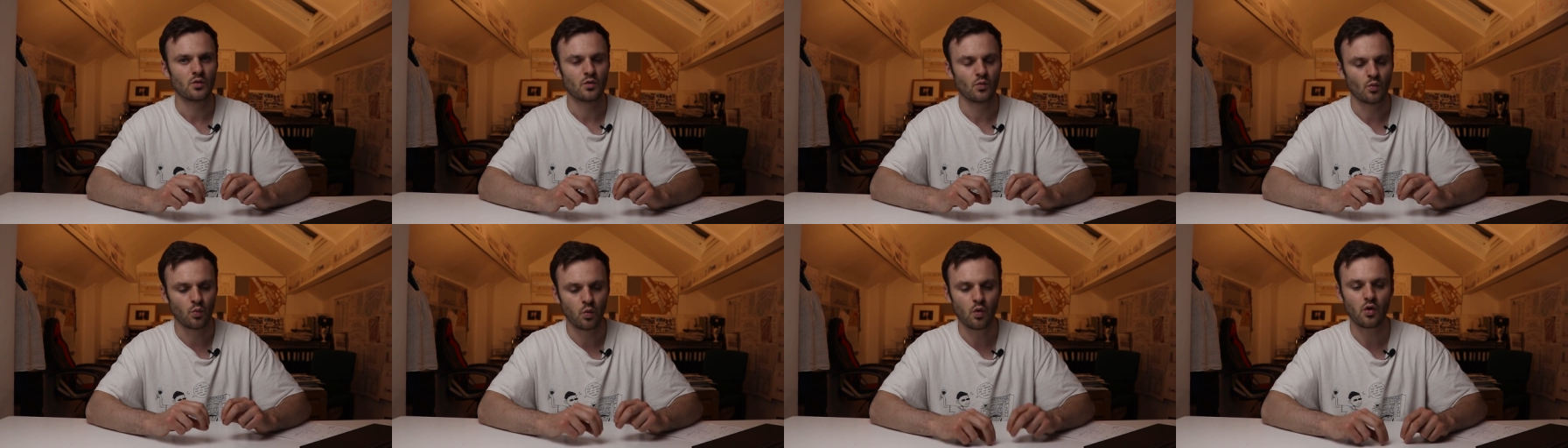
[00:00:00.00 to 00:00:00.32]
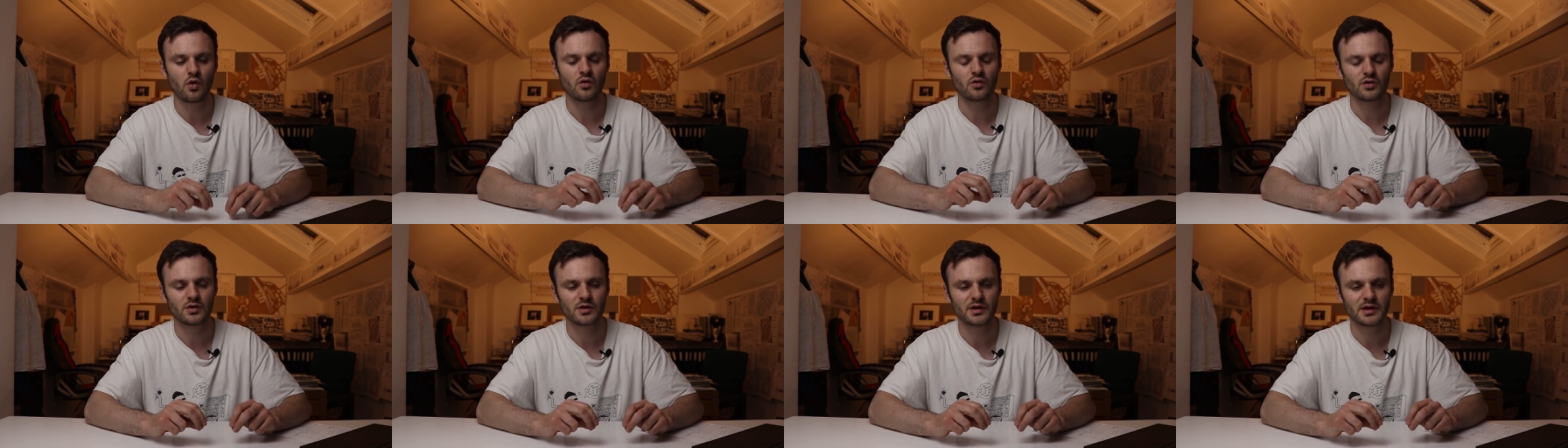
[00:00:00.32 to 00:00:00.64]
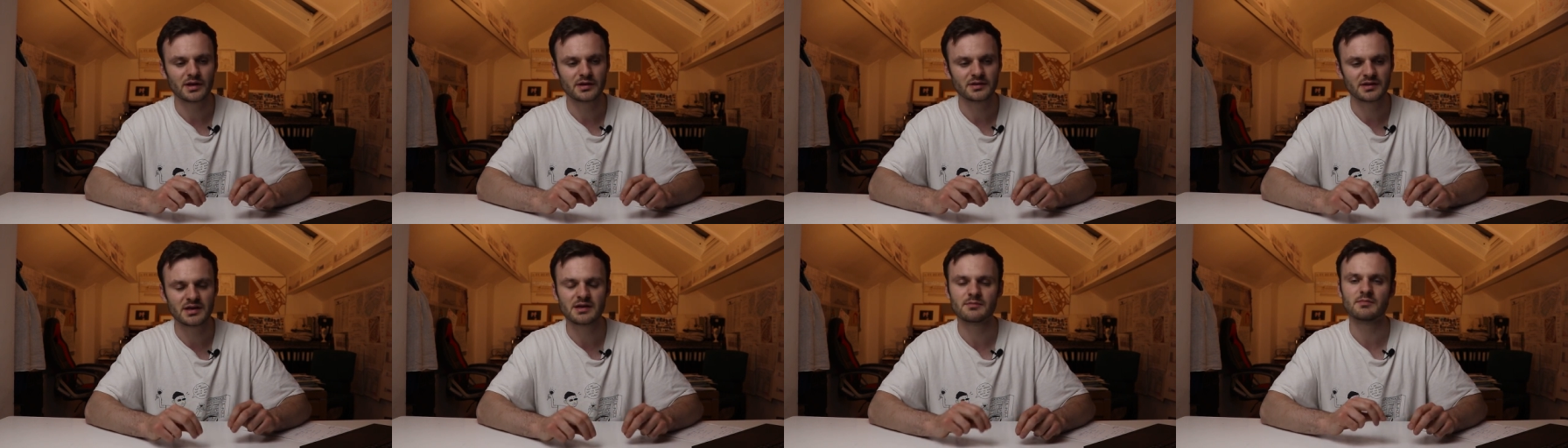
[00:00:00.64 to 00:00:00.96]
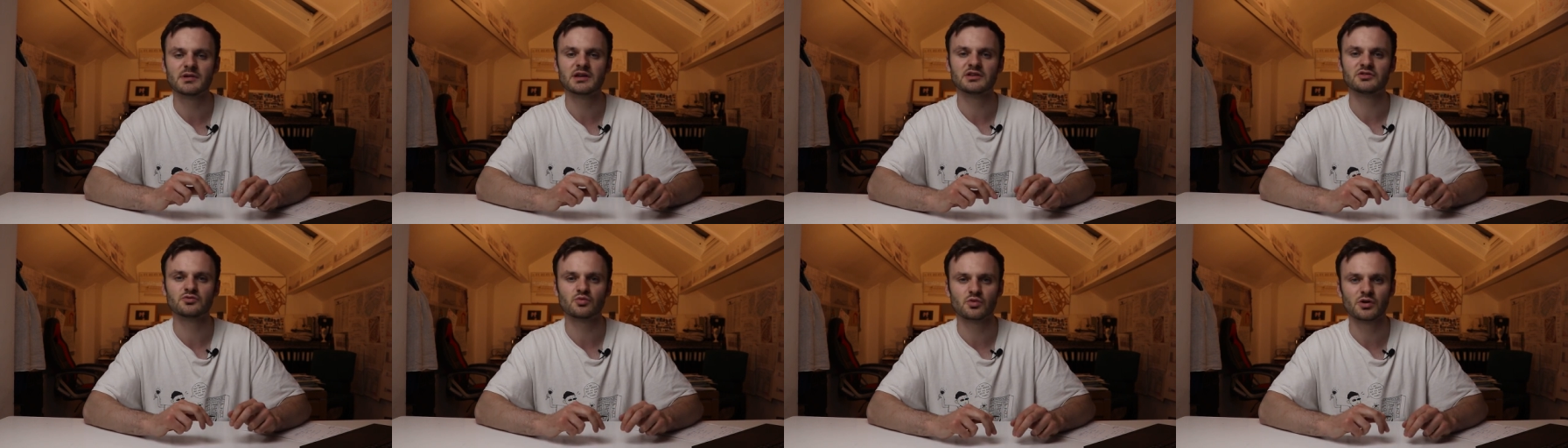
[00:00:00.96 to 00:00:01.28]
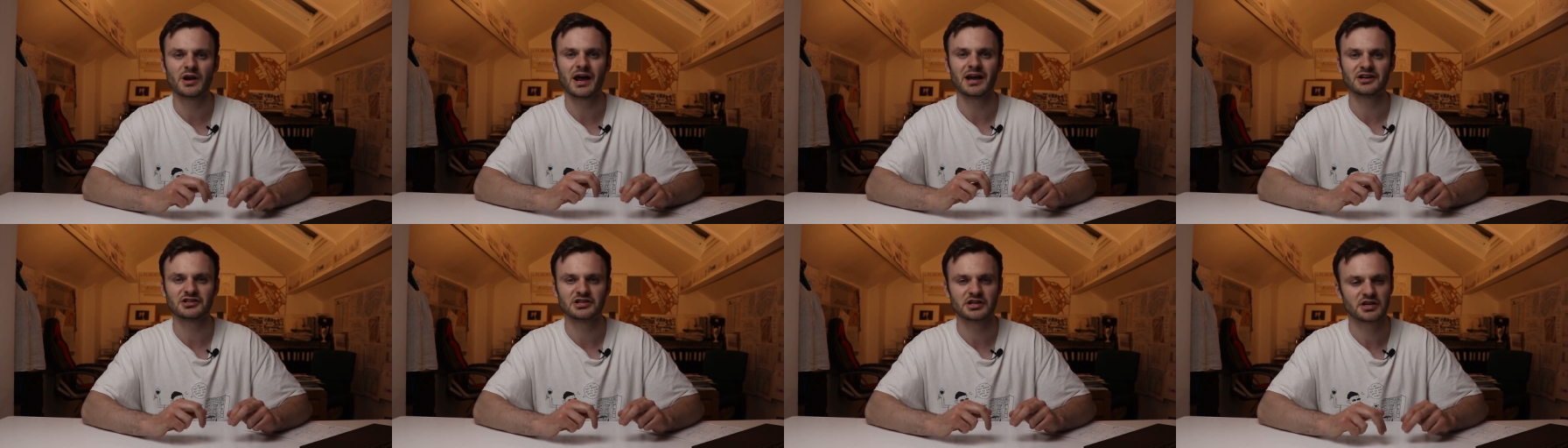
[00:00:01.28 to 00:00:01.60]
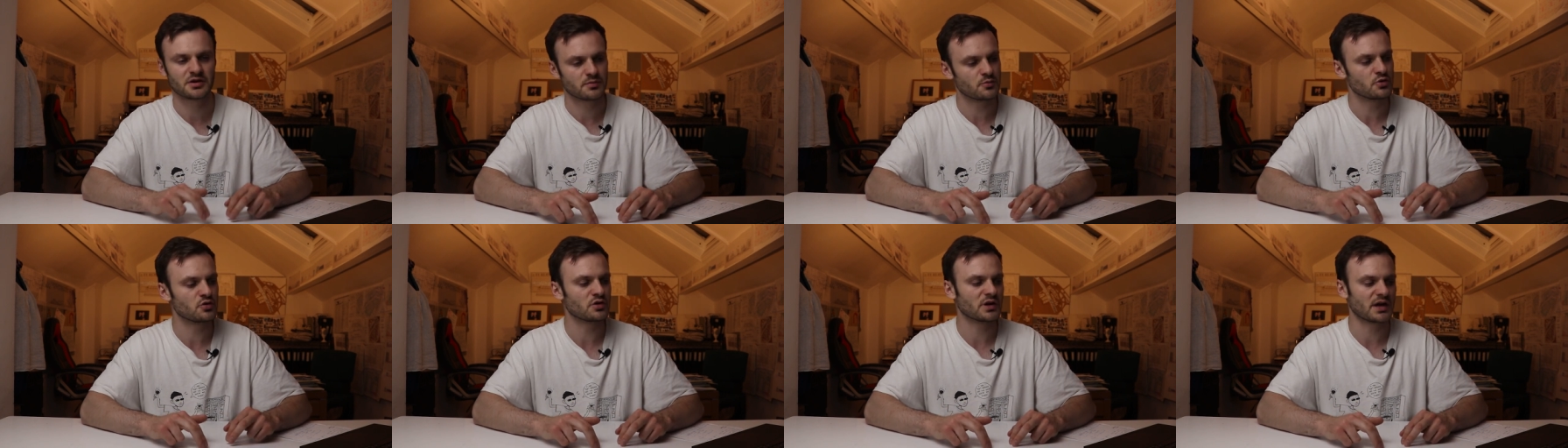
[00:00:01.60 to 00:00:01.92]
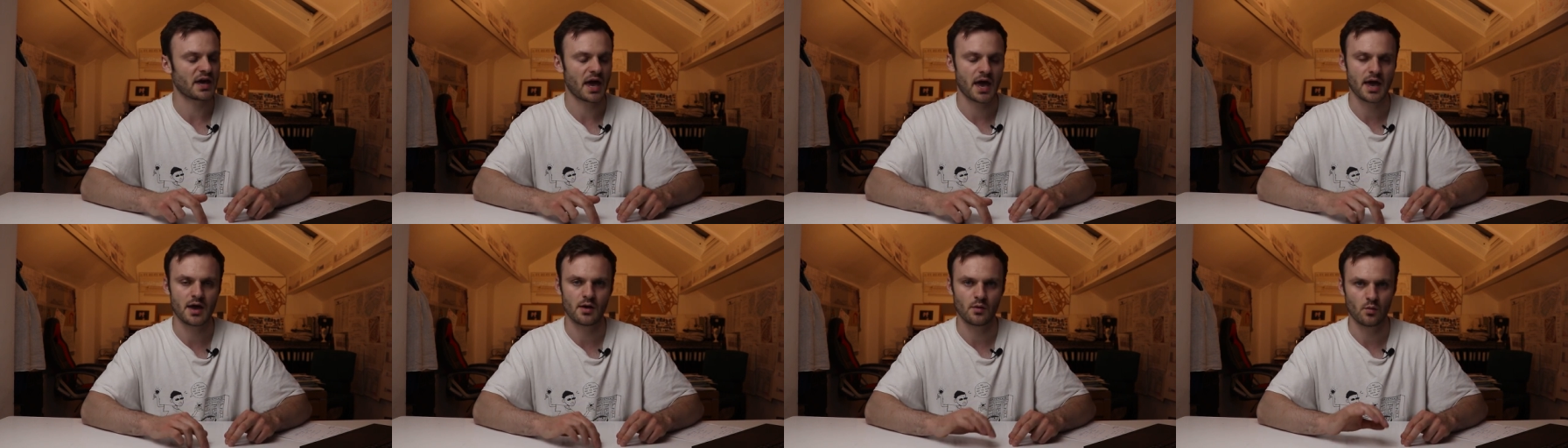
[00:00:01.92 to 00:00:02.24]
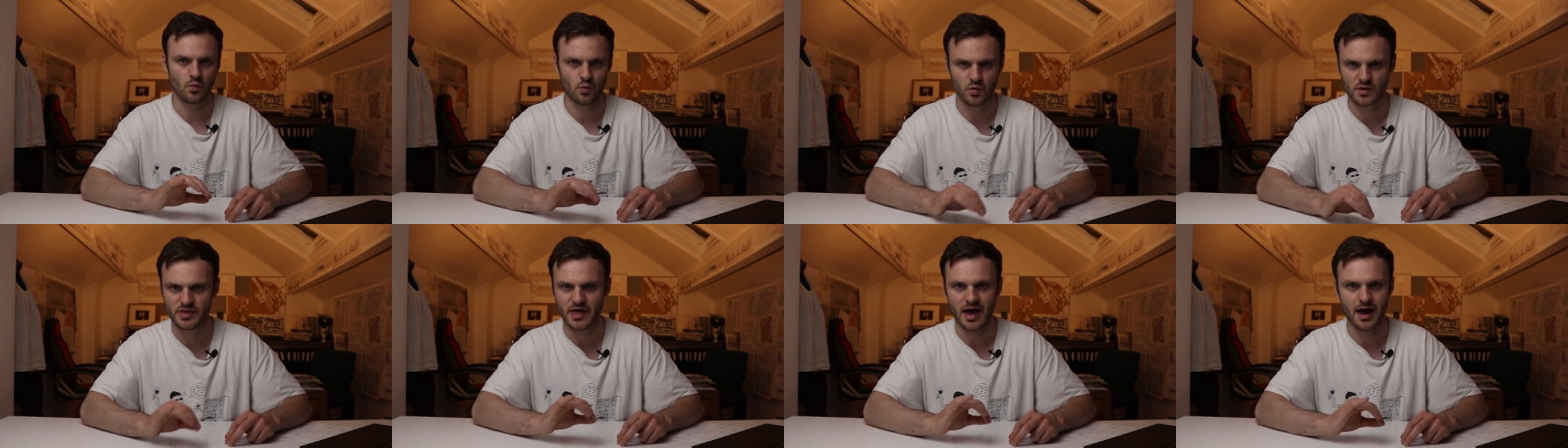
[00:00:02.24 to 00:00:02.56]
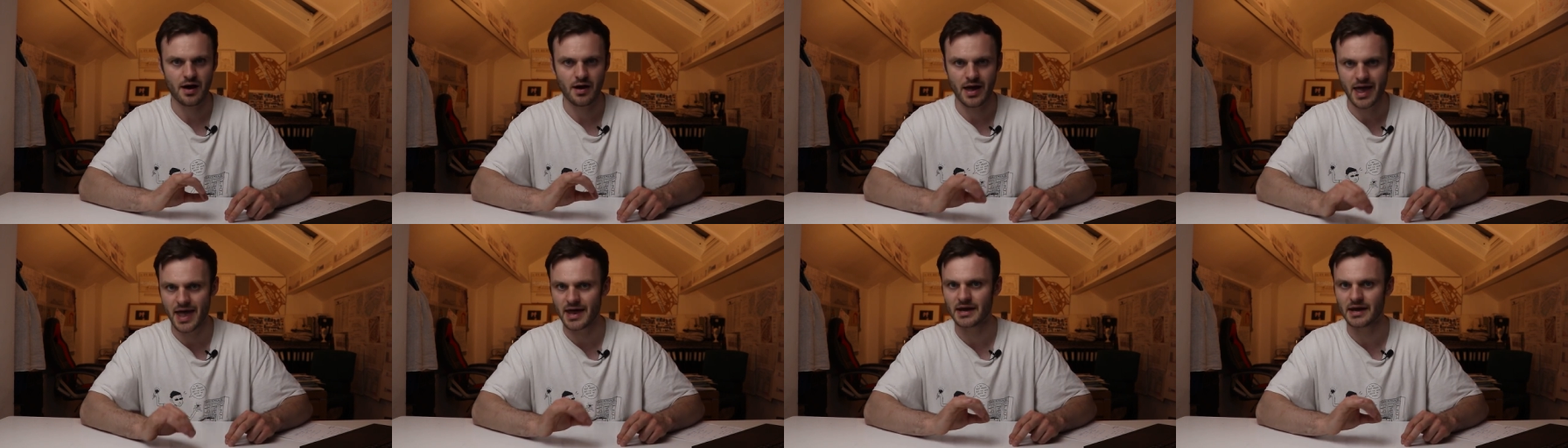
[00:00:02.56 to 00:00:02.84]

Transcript: what the image would actually communicate without